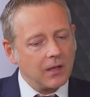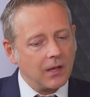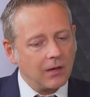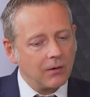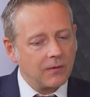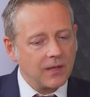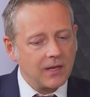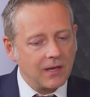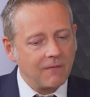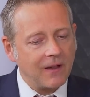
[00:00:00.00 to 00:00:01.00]
a lot of
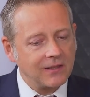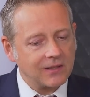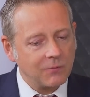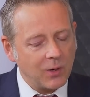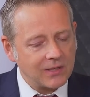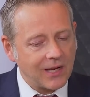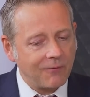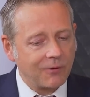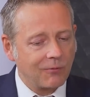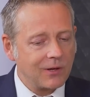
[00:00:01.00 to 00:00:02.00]
the events in West
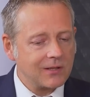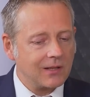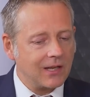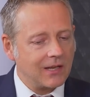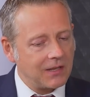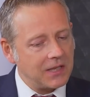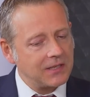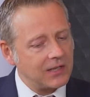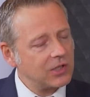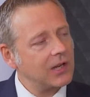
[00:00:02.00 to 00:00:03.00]
Africa recently, is
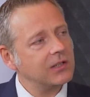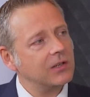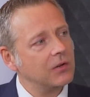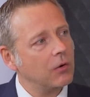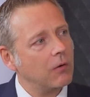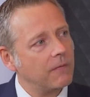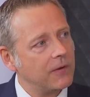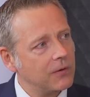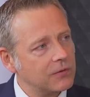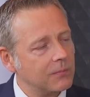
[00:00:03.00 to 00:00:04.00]
that changing your
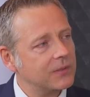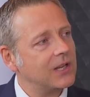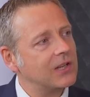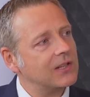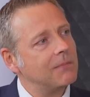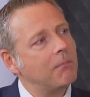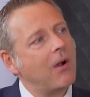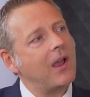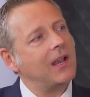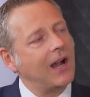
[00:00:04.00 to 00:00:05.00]
views on potentially buying